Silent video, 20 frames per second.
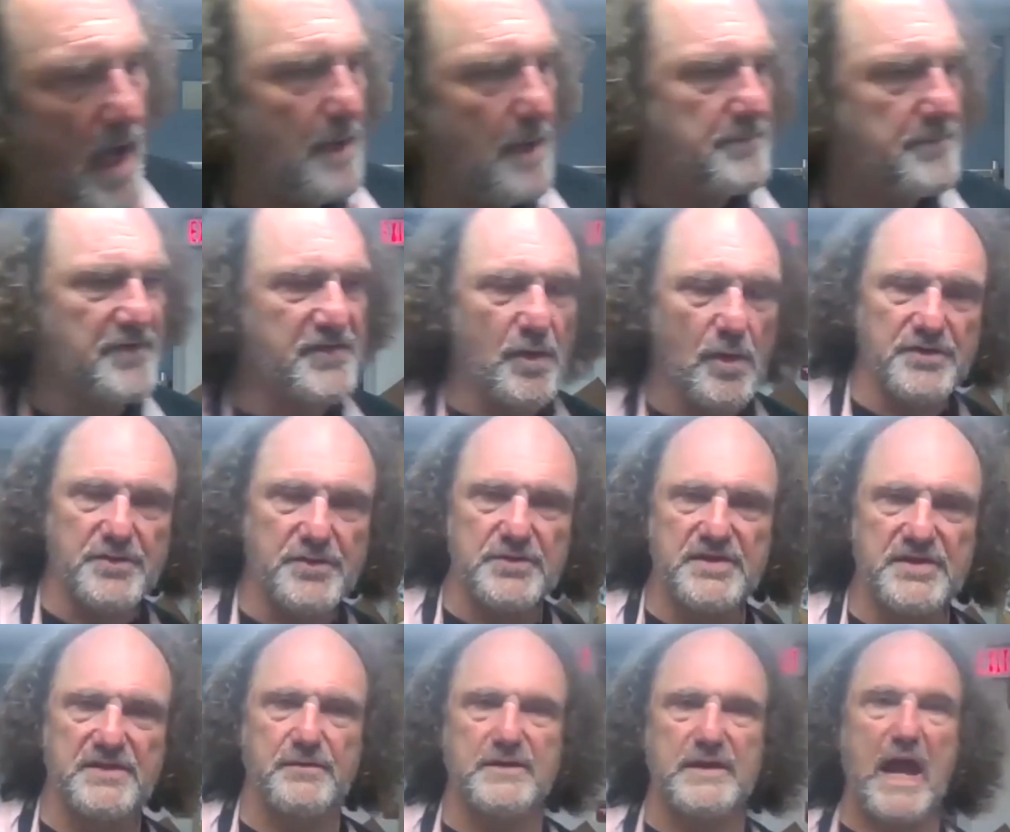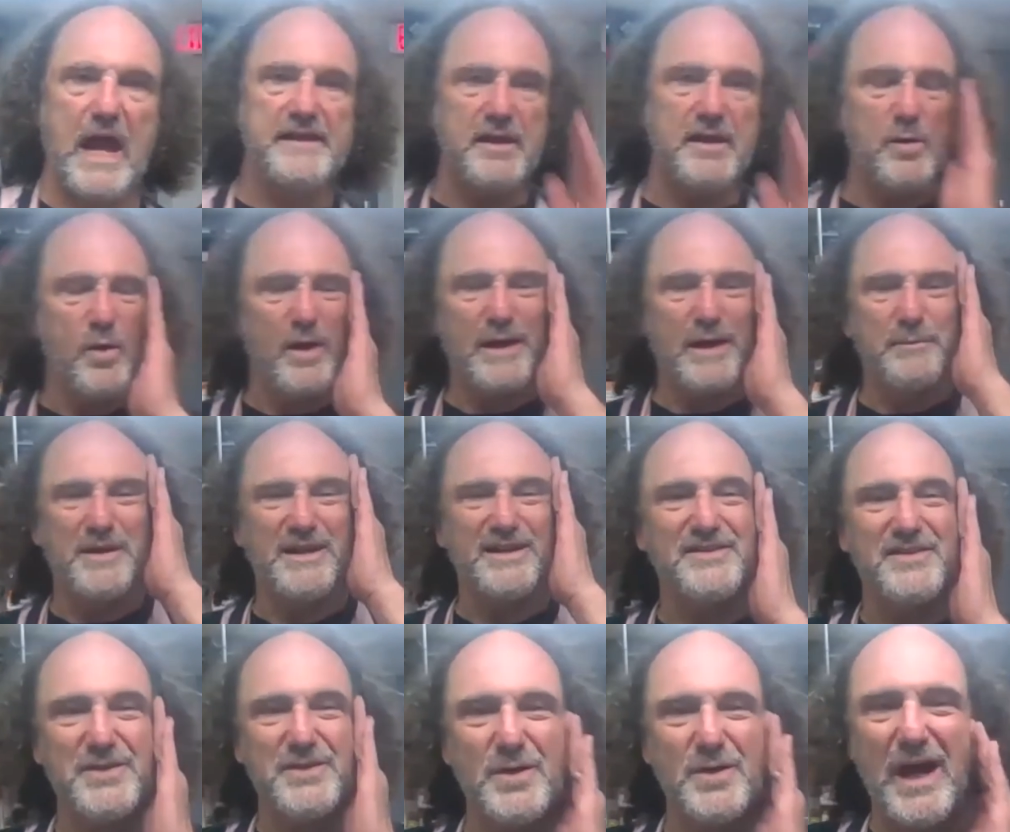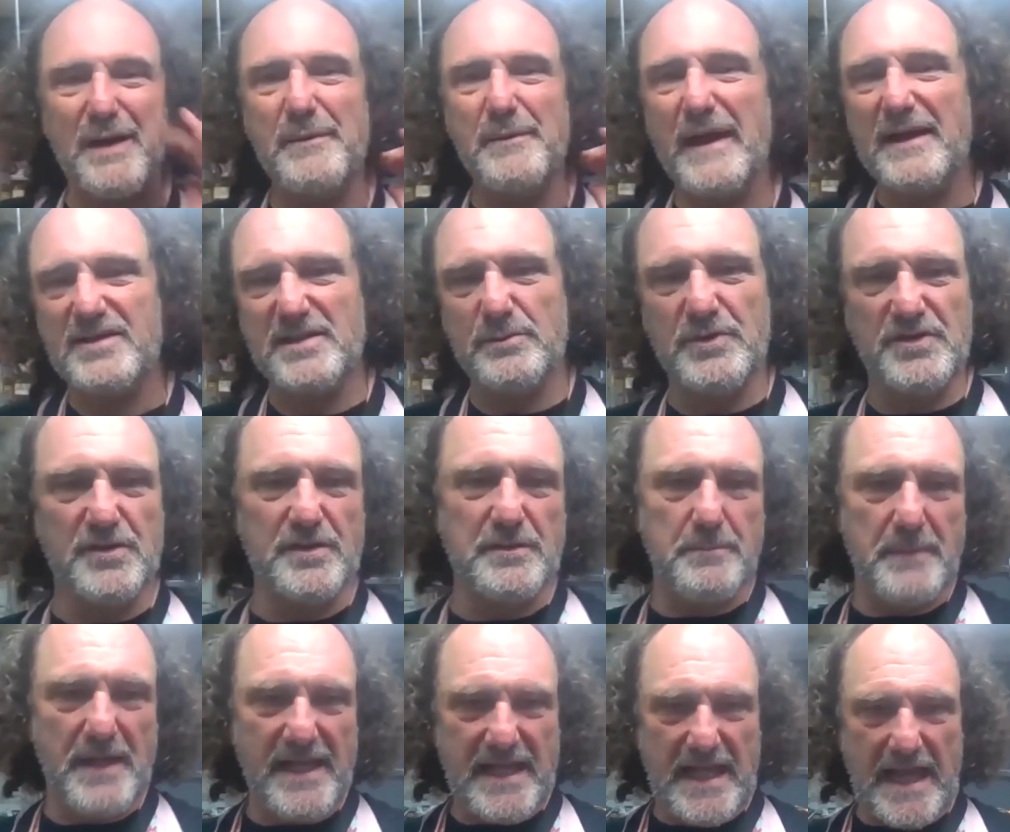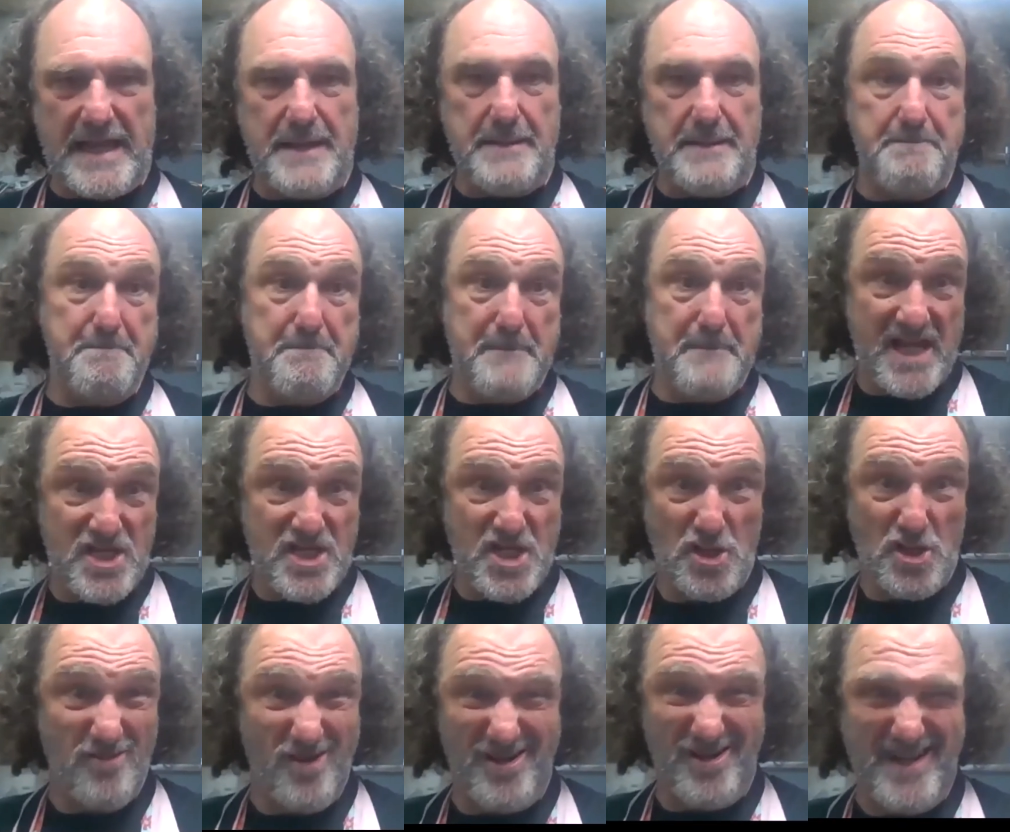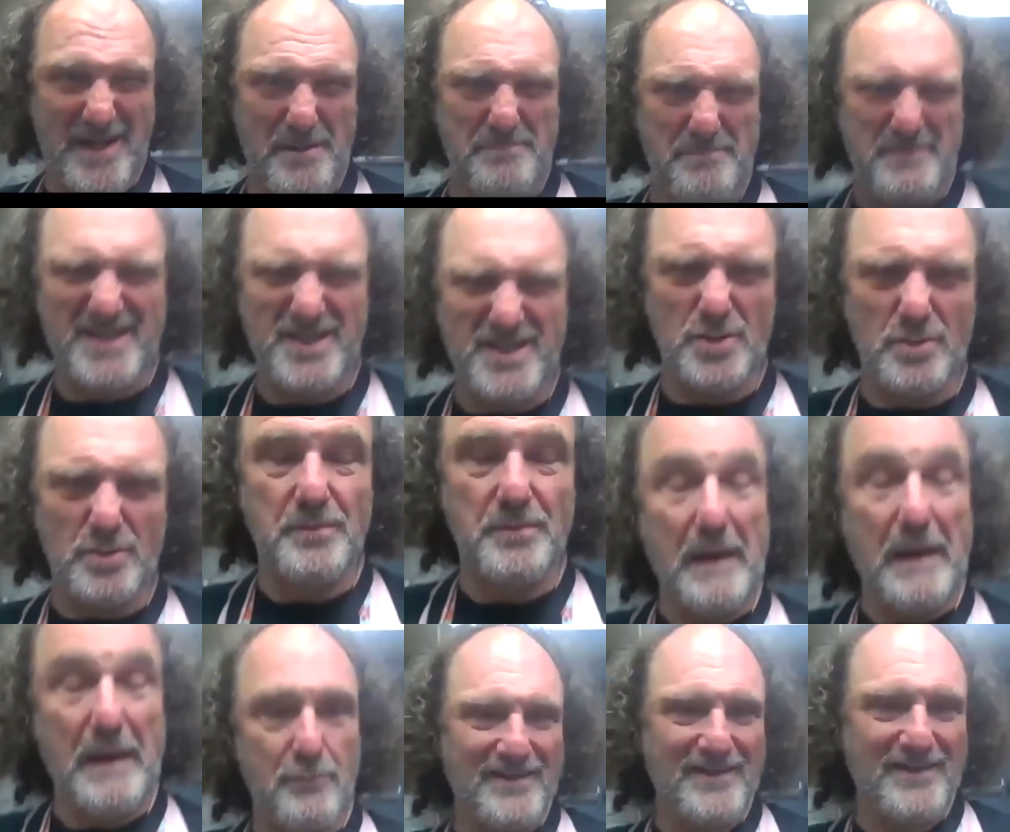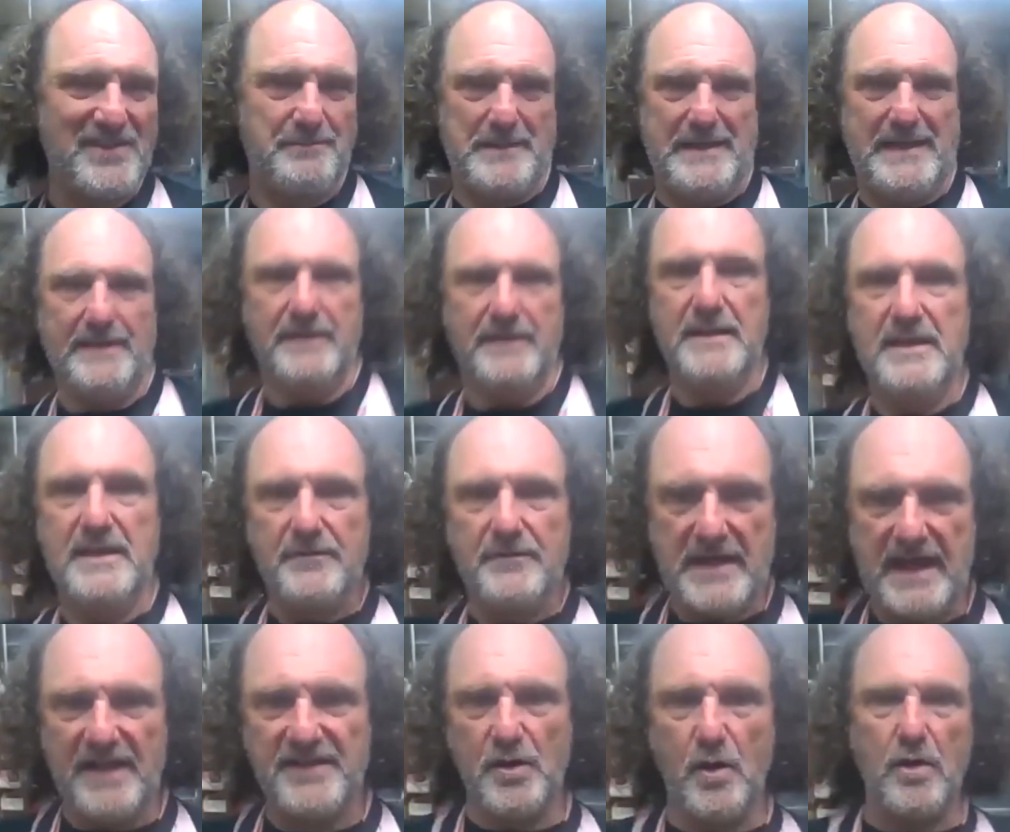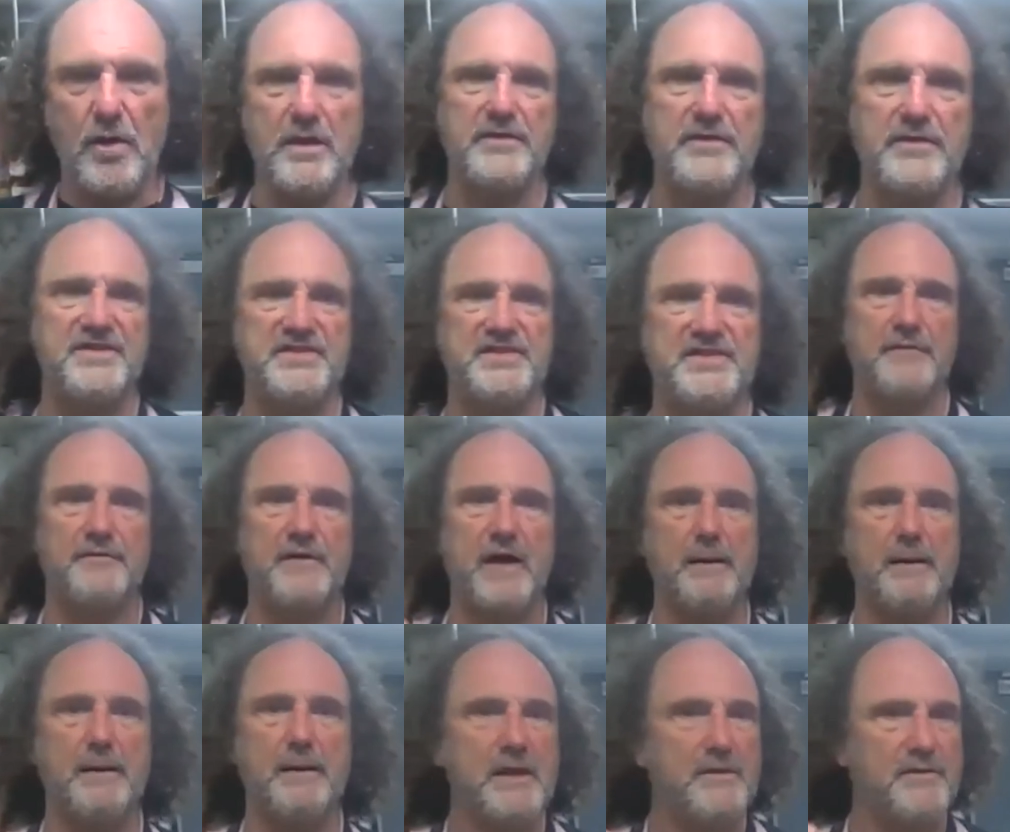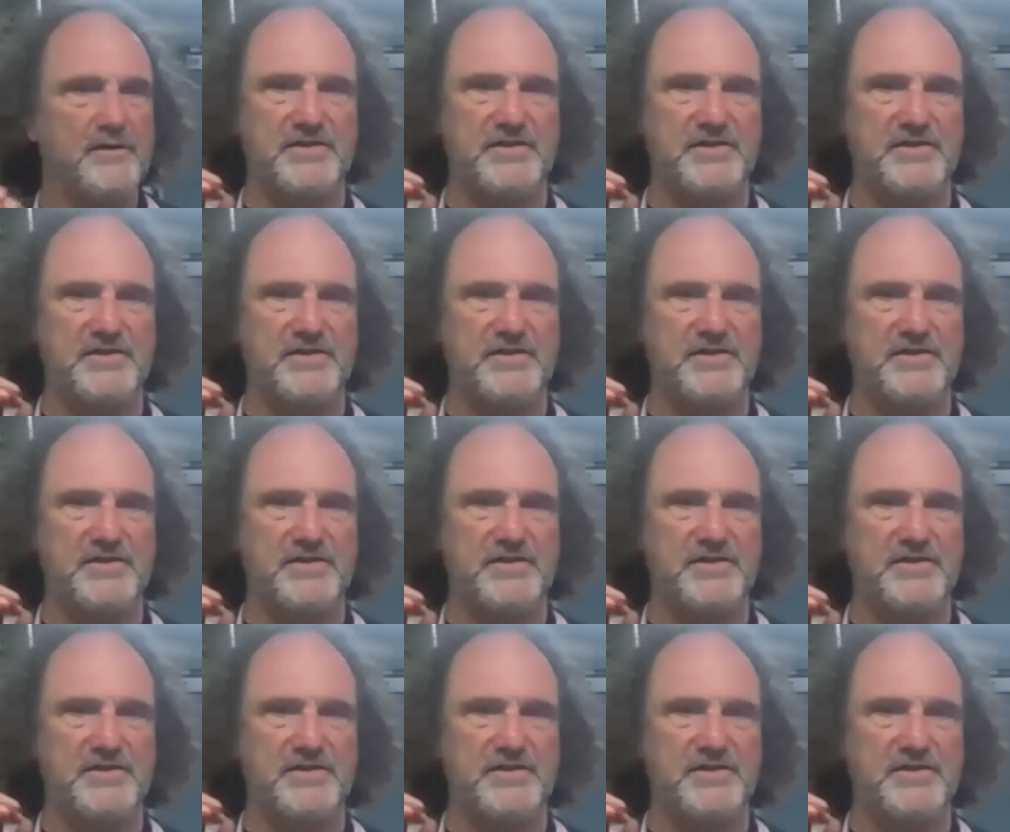There's all sorts of different things. You know what I'm going to do? I actually was going to make a menu, or not a menu, my recipe that has all of this stuff up.